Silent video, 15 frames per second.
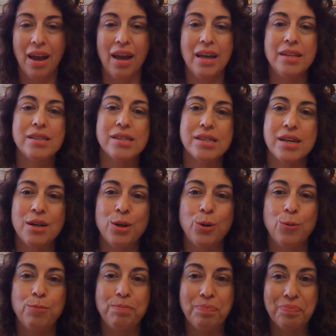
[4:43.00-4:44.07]
And
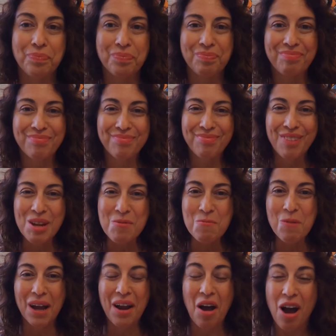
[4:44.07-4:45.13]
so
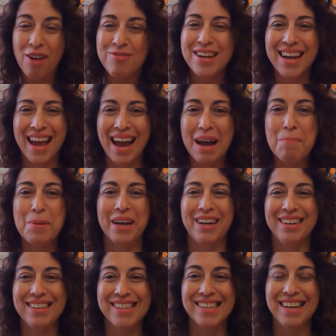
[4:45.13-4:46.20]
what often
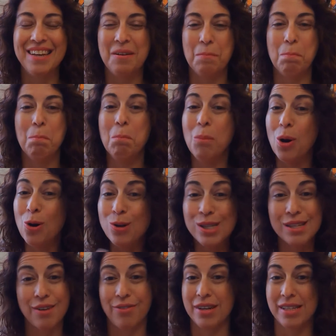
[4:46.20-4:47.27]
happens, and
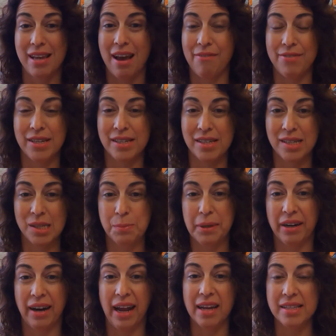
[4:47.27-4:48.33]
most of us have this
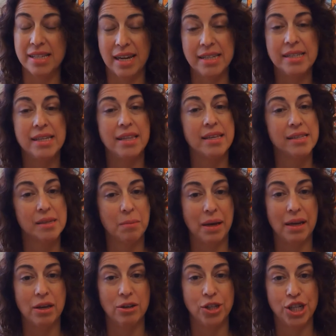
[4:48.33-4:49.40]
experience, I see this in
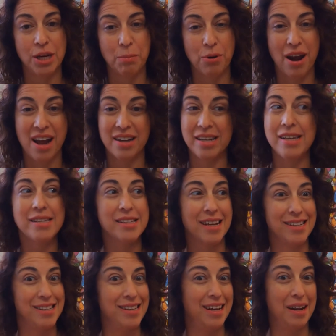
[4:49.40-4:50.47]
my coaching practice,
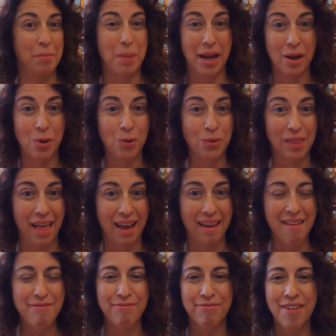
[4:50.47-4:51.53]
I see it in my own
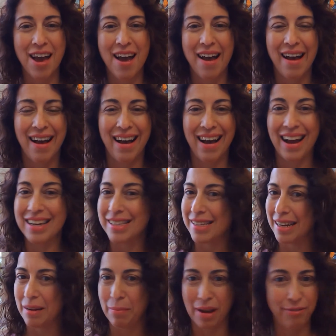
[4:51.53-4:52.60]
life, uh, I
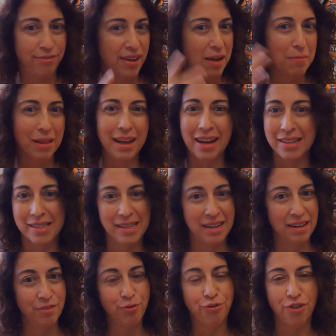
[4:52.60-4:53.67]
see it in my family, I see it
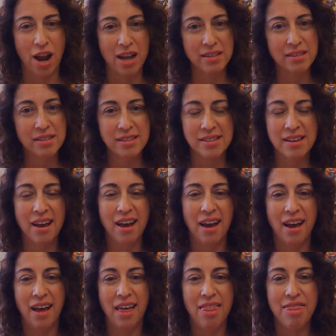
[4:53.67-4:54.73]
in friends,
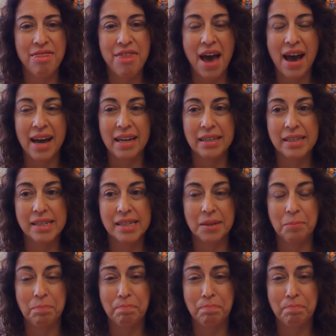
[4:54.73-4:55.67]
that